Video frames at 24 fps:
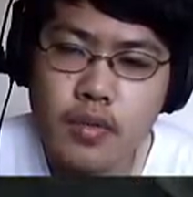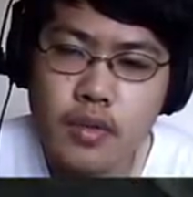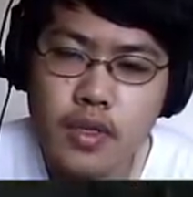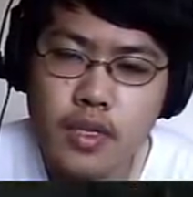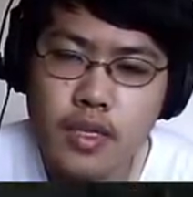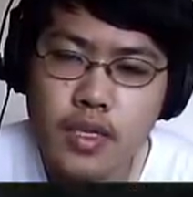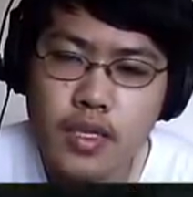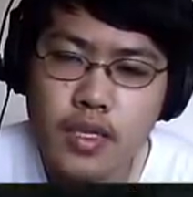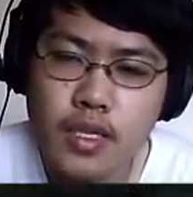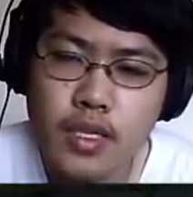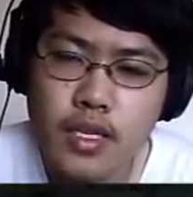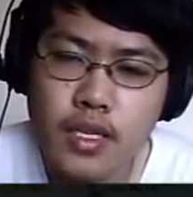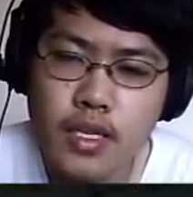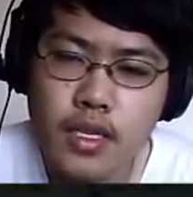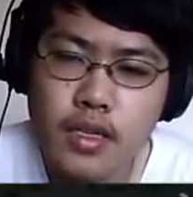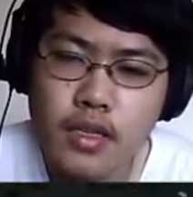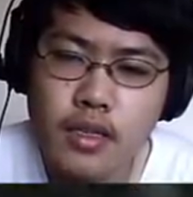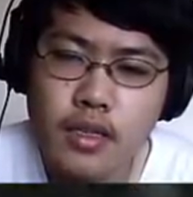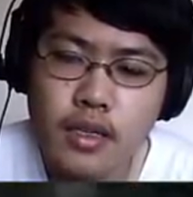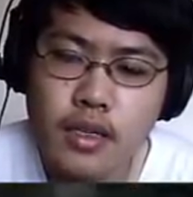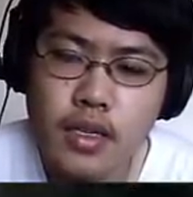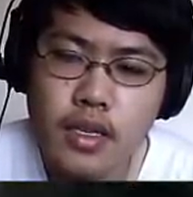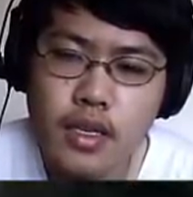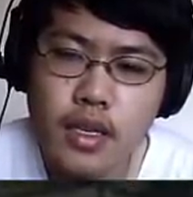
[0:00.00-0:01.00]
this gun.
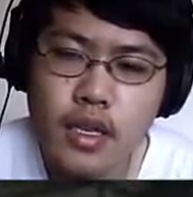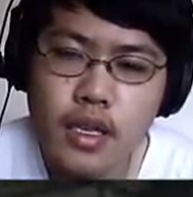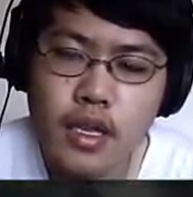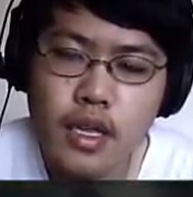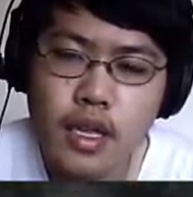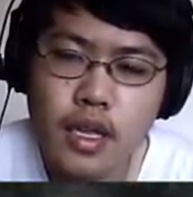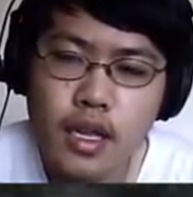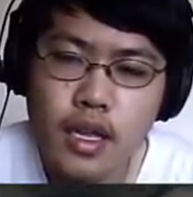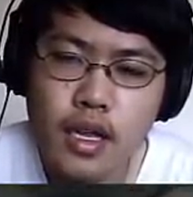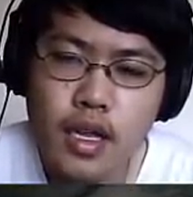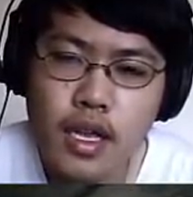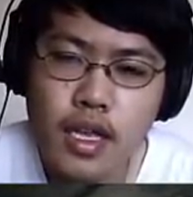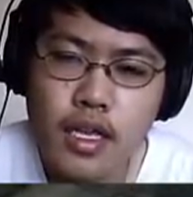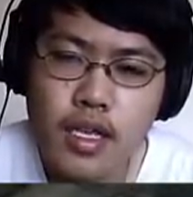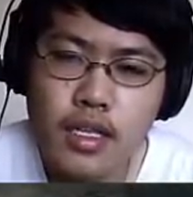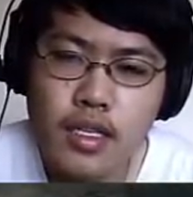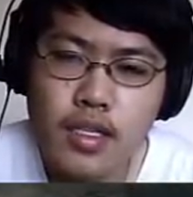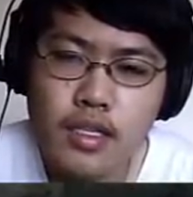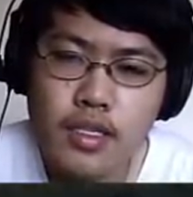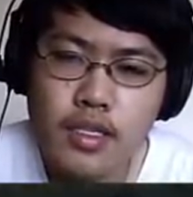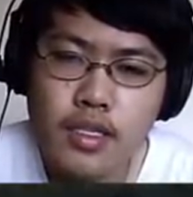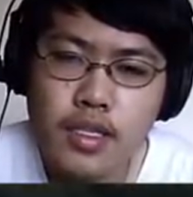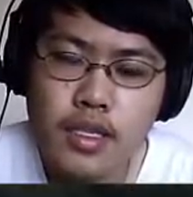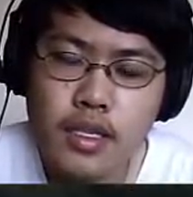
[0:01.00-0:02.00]
Uh, I get
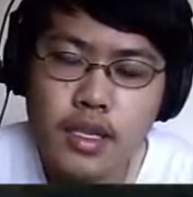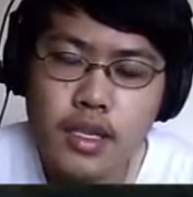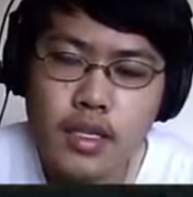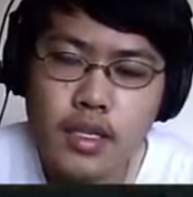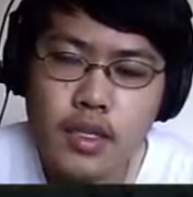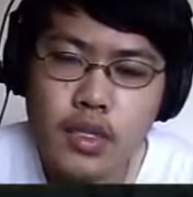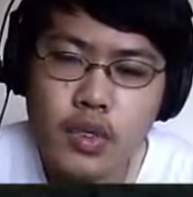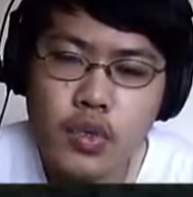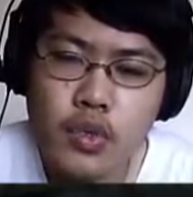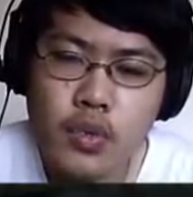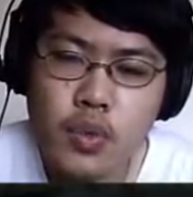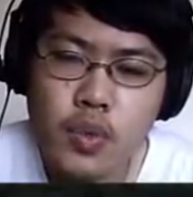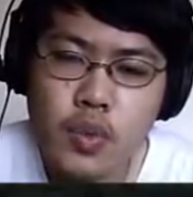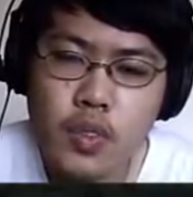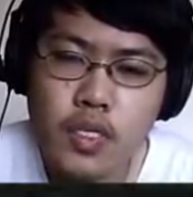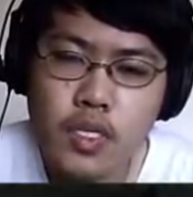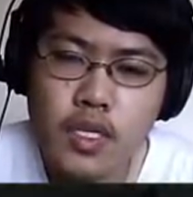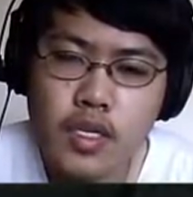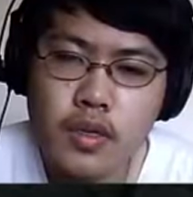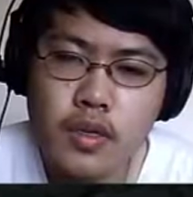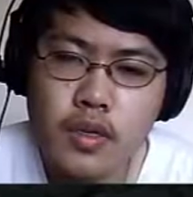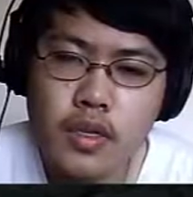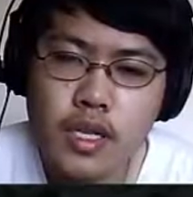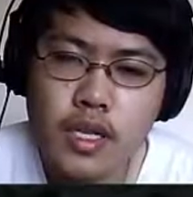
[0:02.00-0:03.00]
to do
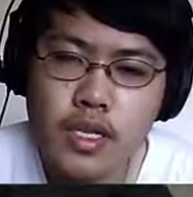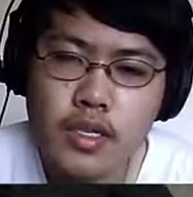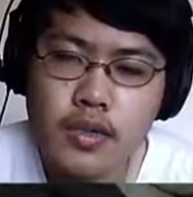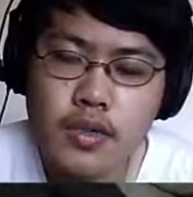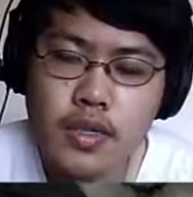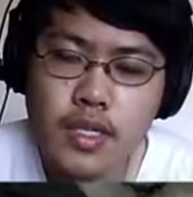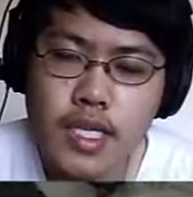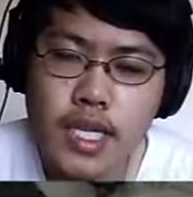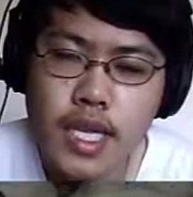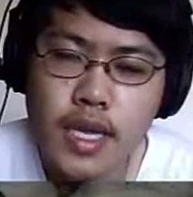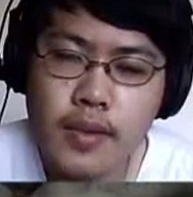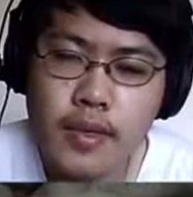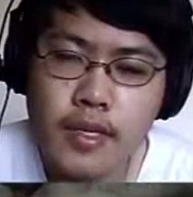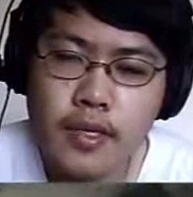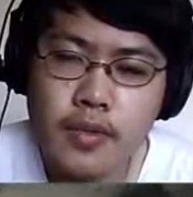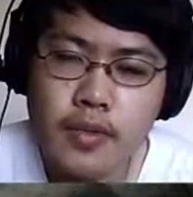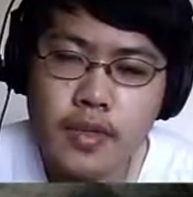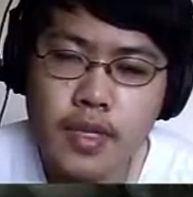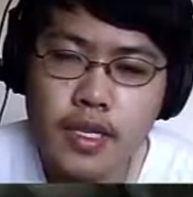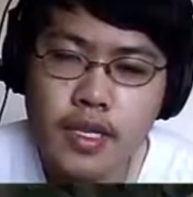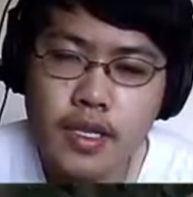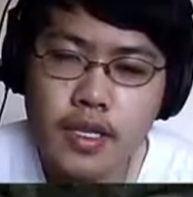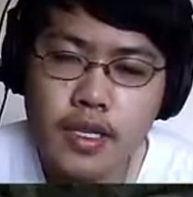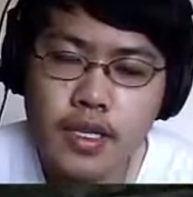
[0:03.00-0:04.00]
deal extra damage with
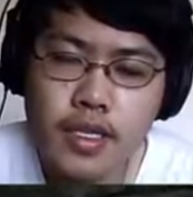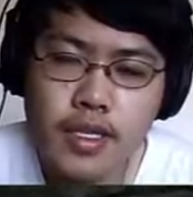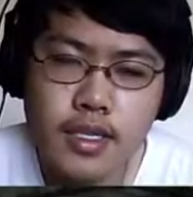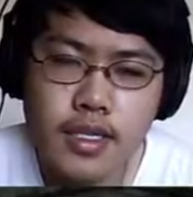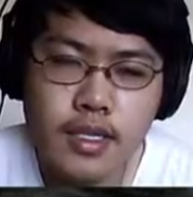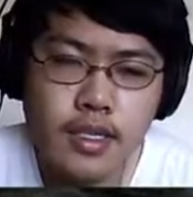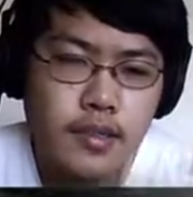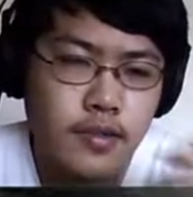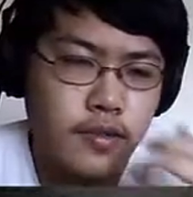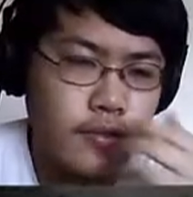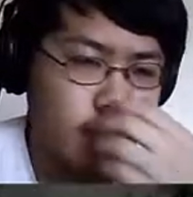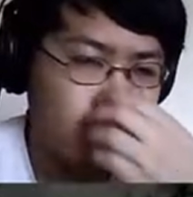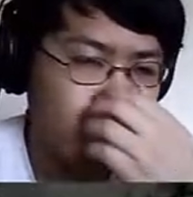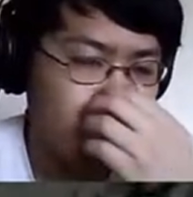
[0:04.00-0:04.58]
it and stuff.